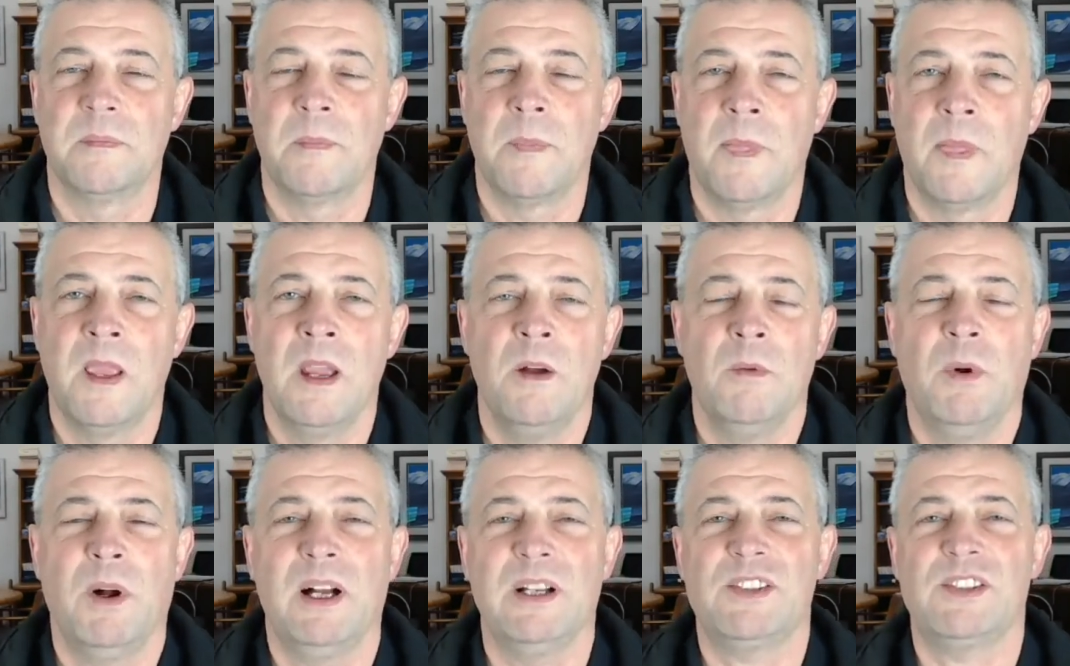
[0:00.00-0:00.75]
Well,
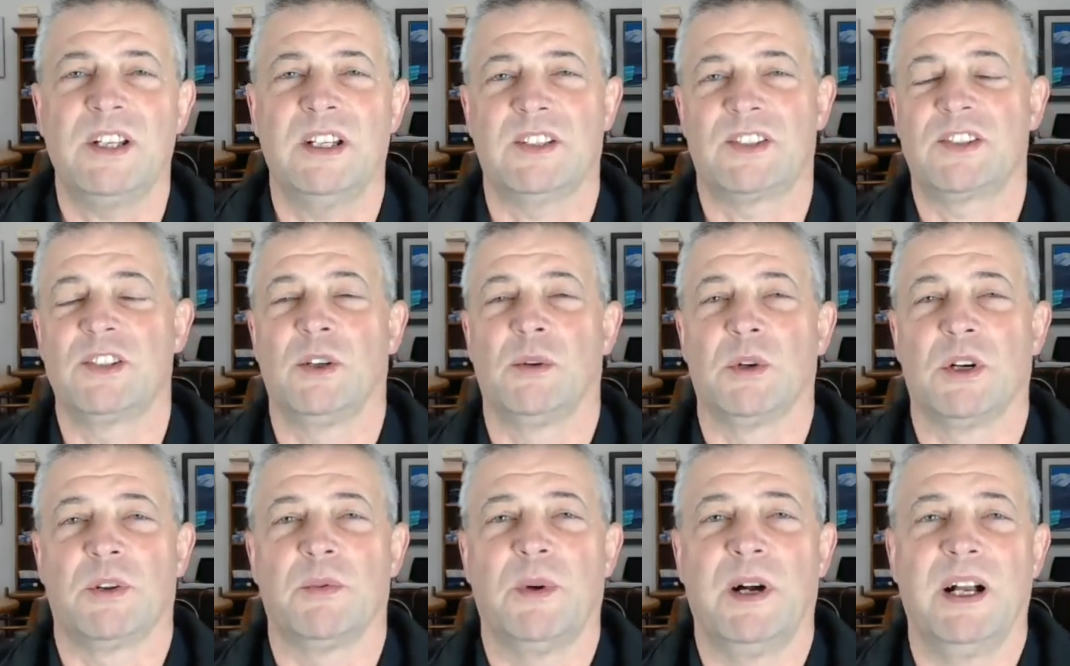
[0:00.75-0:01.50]
I'd say it's still
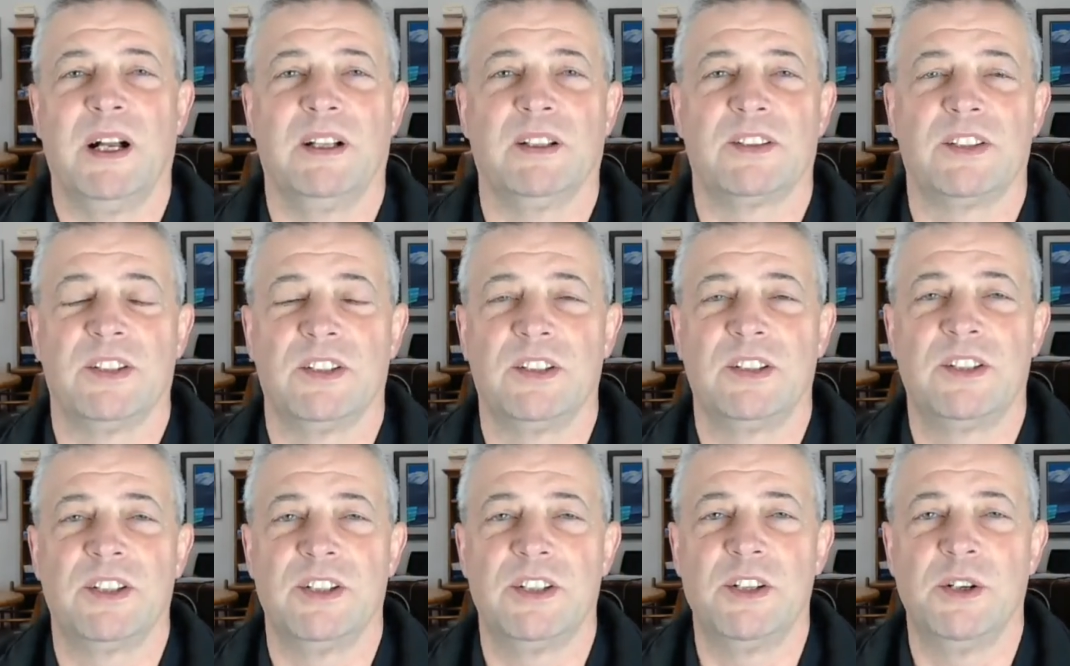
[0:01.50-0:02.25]
worthwhile to
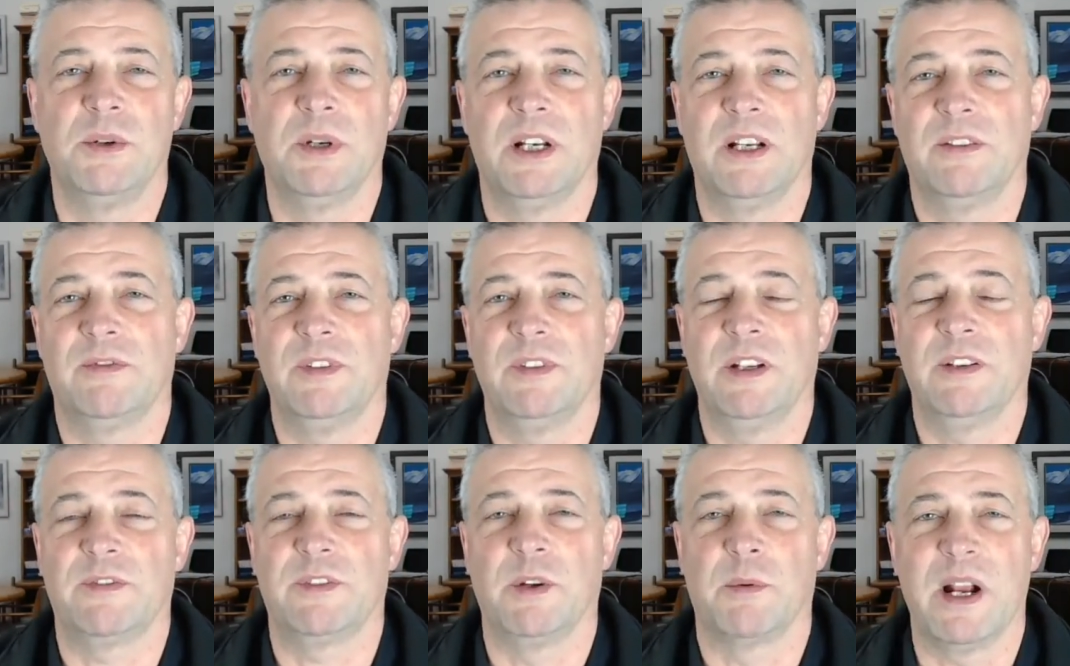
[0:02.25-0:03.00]
do it if
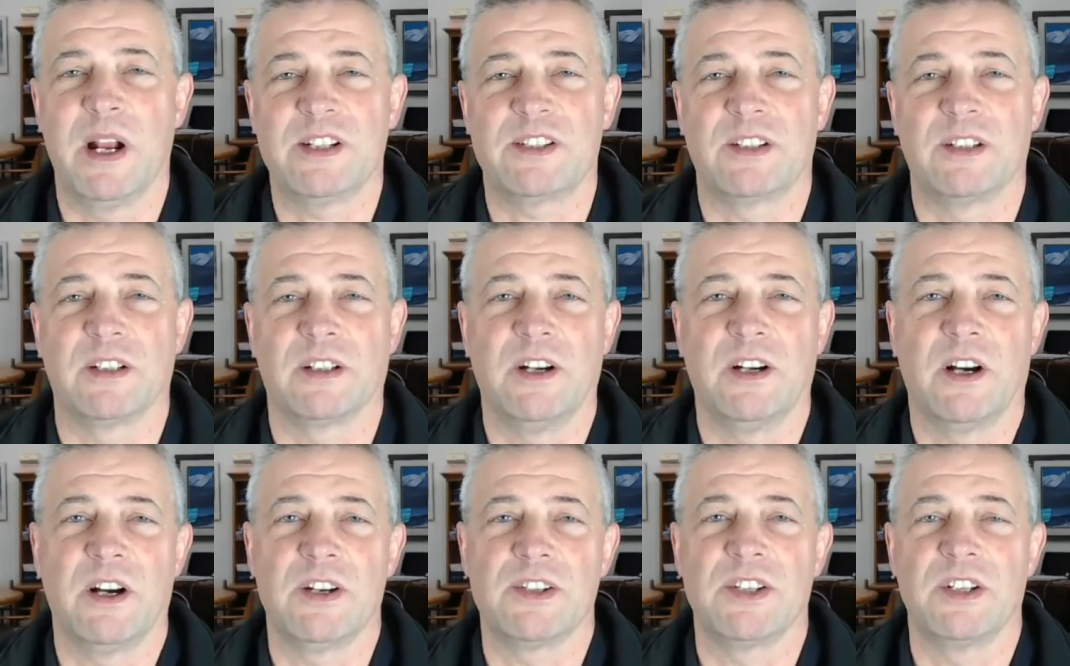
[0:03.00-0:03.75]
the rest of the
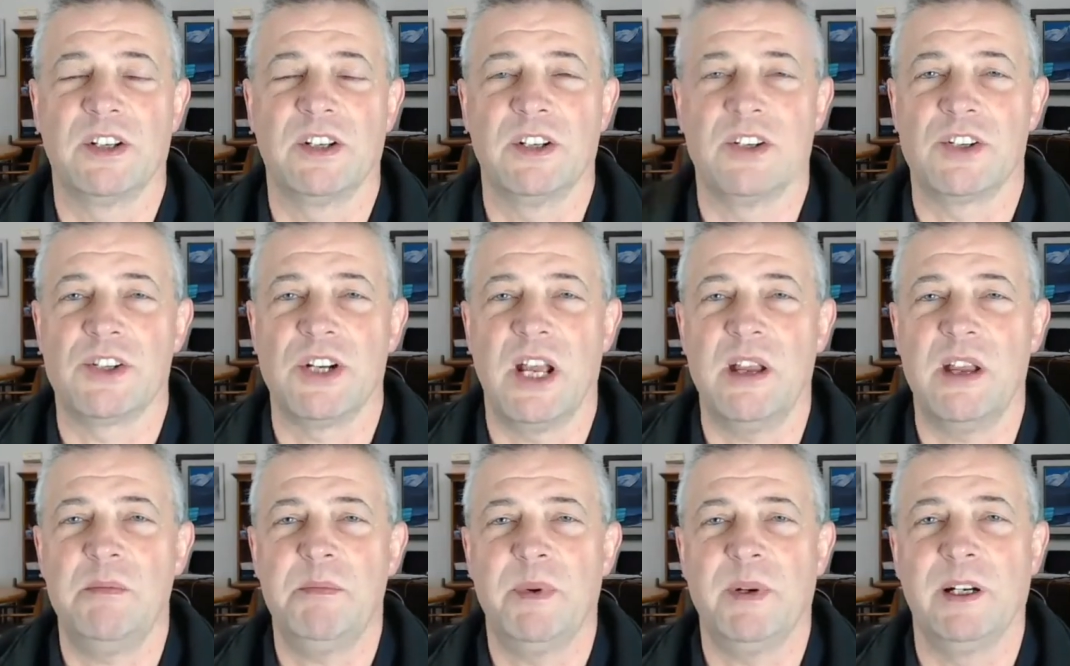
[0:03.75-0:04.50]
car's in good shape.
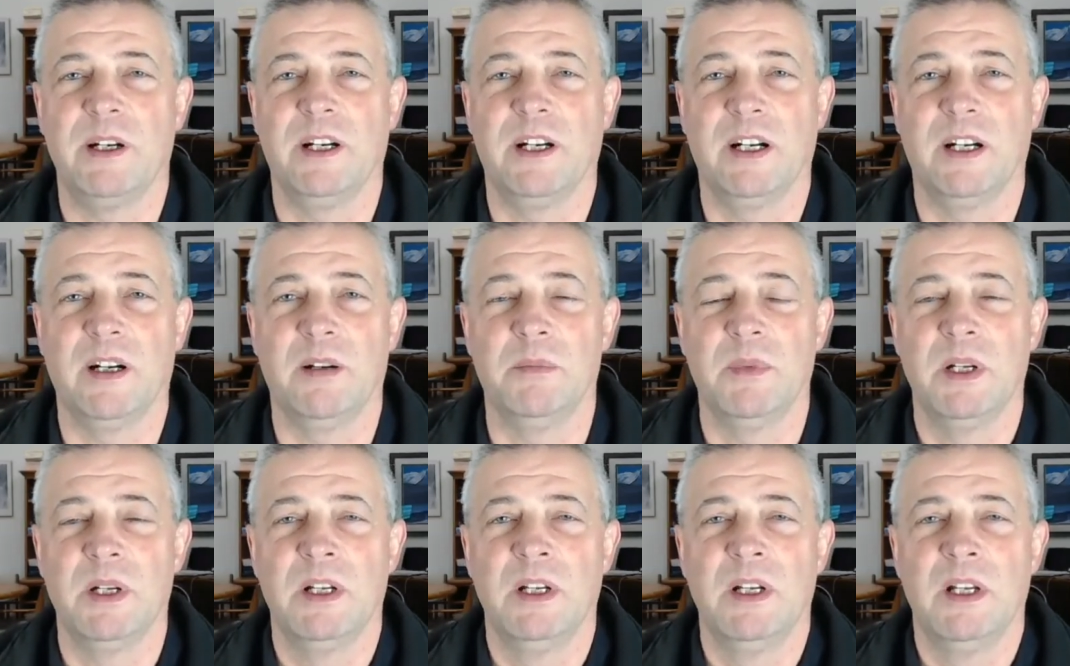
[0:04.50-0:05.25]

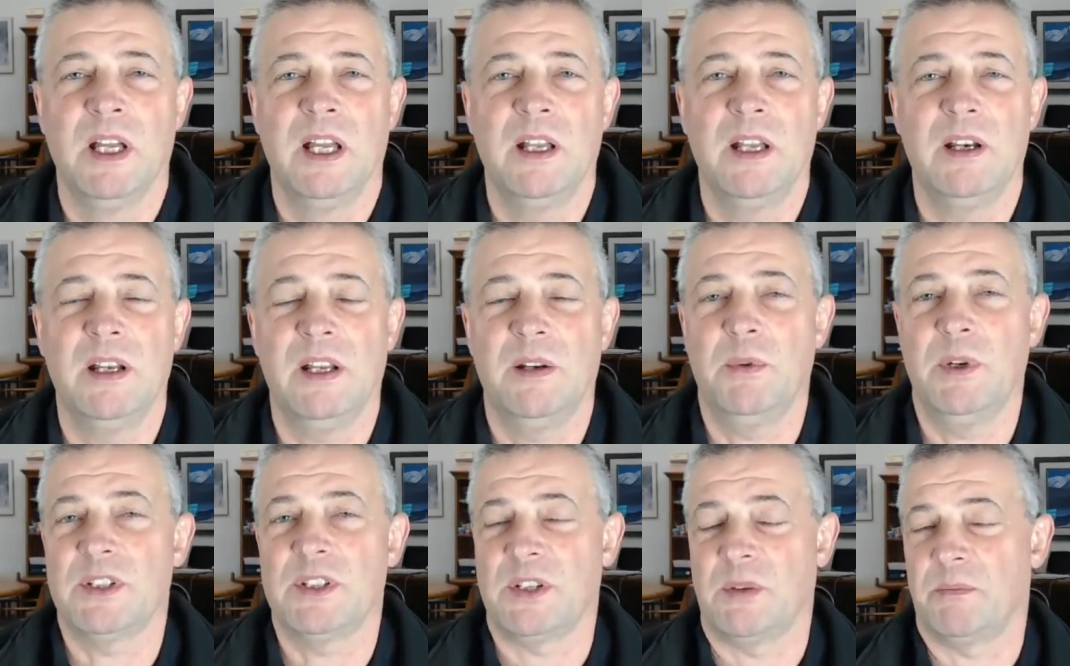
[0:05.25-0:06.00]
It
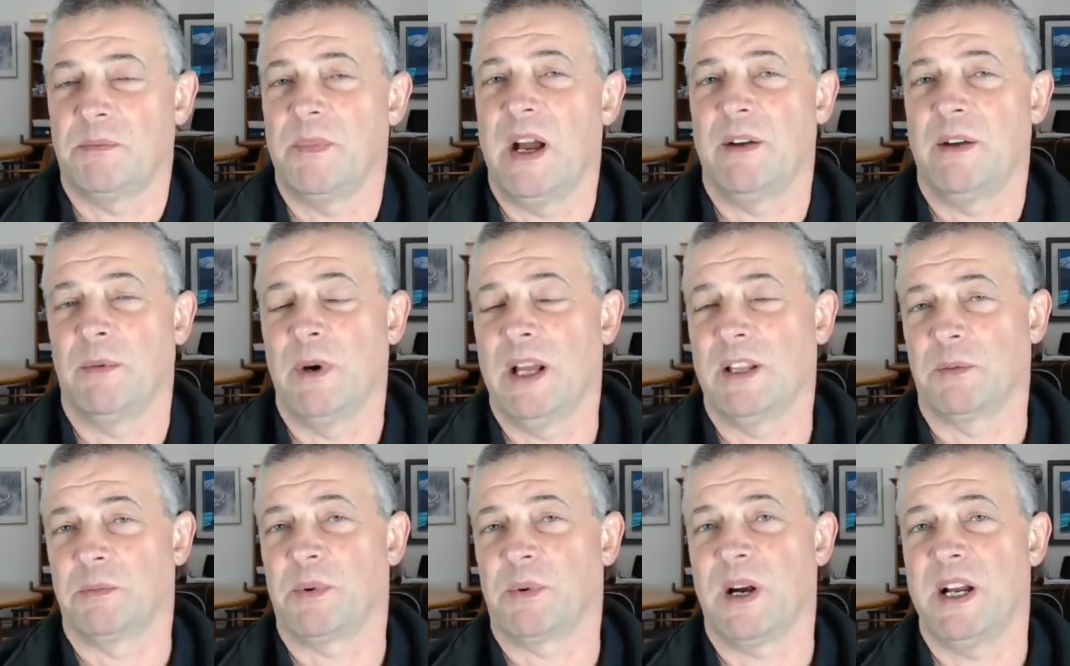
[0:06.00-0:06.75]
was a rather
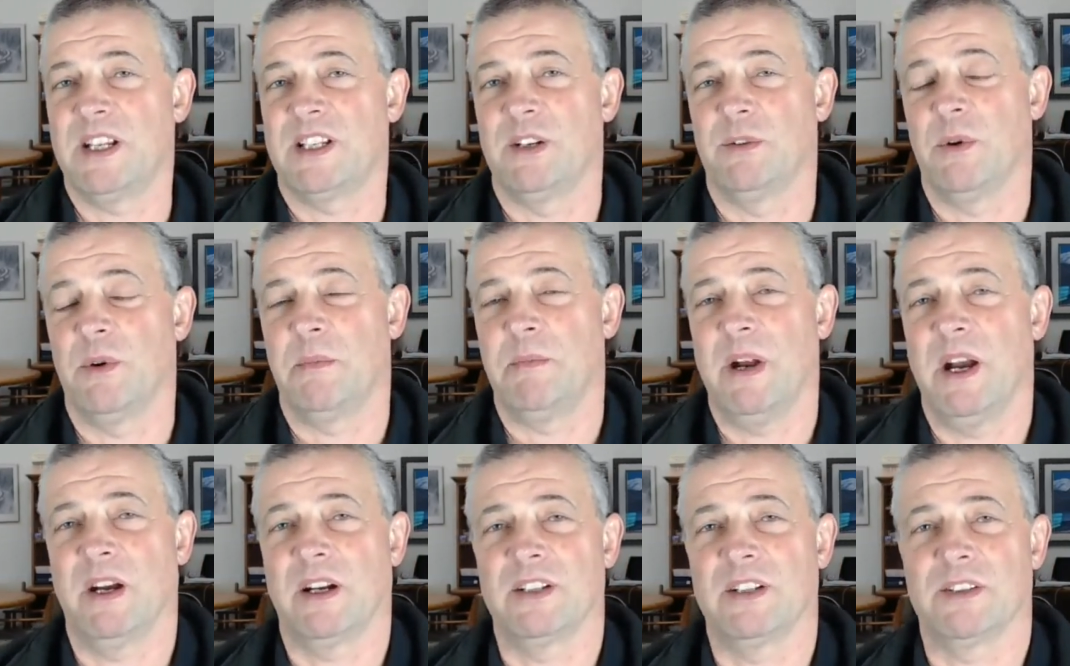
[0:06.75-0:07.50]
pricey repair
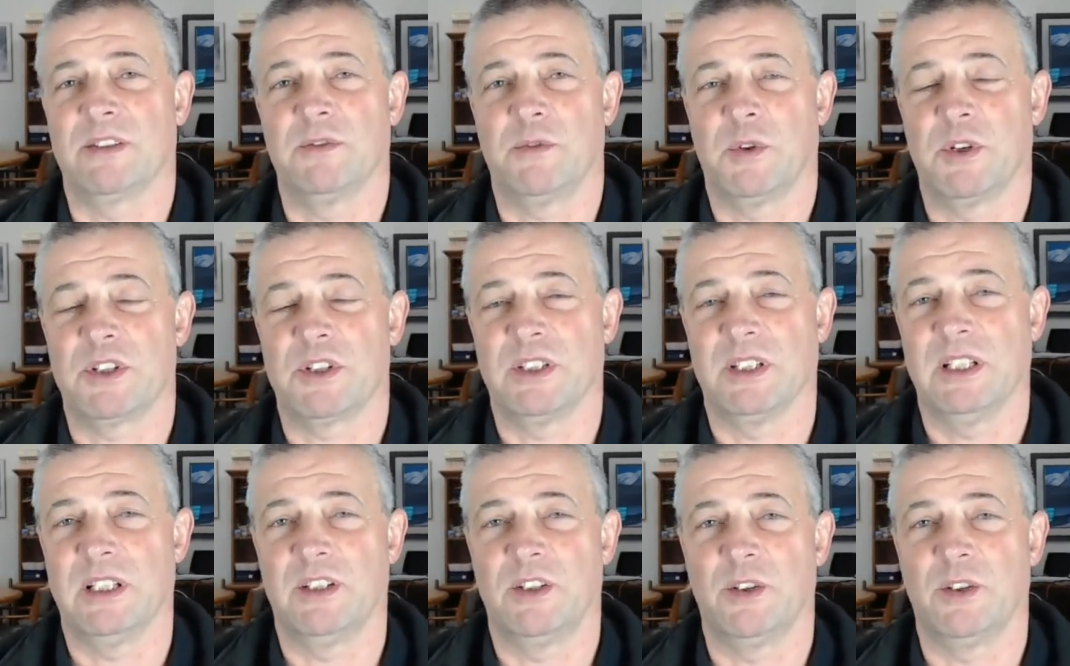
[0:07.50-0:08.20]
because unfortunately the door